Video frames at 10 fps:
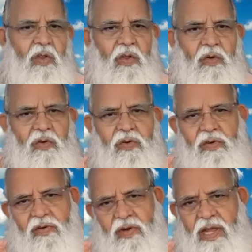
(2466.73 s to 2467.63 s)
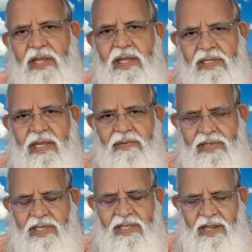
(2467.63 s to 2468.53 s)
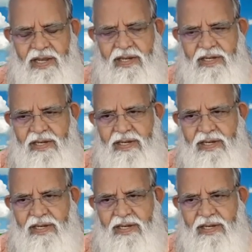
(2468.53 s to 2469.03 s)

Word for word: Oh God, I, yes, I am seeing the light.